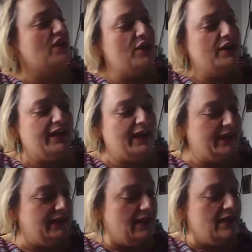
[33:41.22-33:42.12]

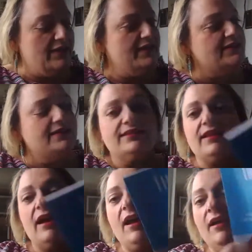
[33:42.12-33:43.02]
again. This is
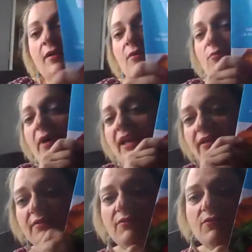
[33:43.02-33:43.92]
uh, my
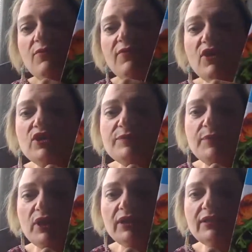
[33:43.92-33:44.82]
first
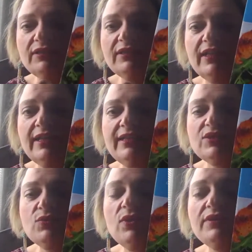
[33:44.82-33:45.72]
book, and it's
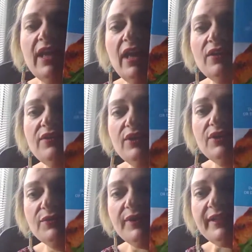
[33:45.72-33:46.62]
called The Healthier
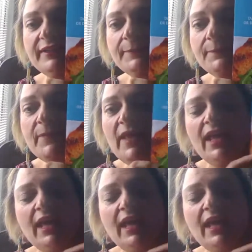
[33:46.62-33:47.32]
Greek. Yep.